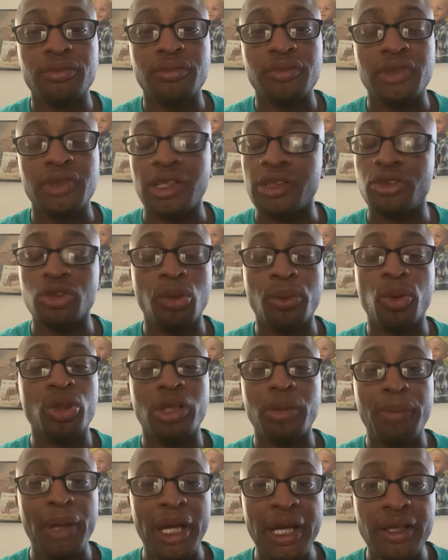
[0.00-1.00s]
There's no more
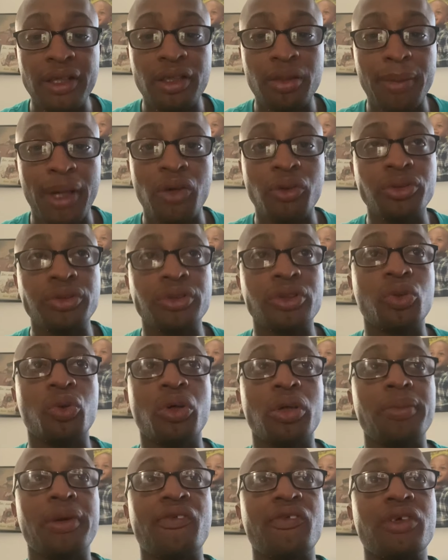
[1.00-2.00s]
debating about who's the
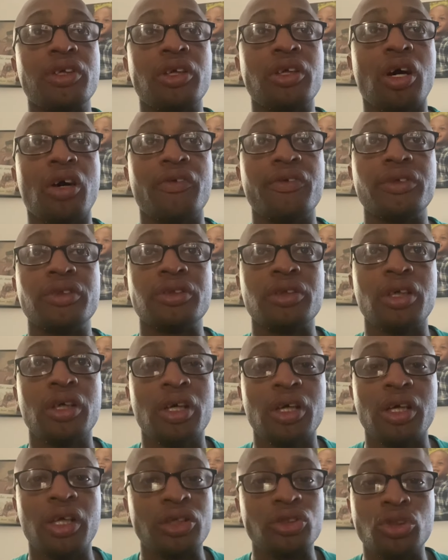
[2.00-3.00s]
quarterback for the Dolphins.
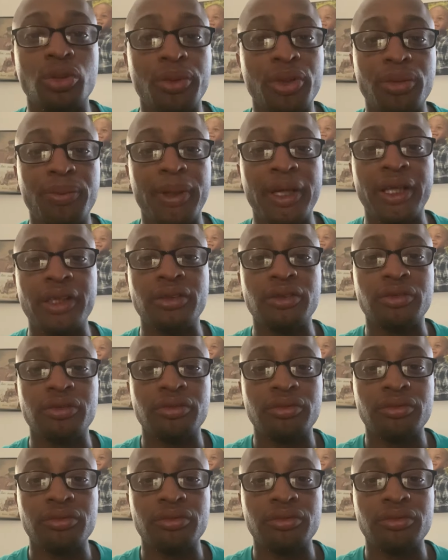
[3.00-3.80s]
There's no more debating.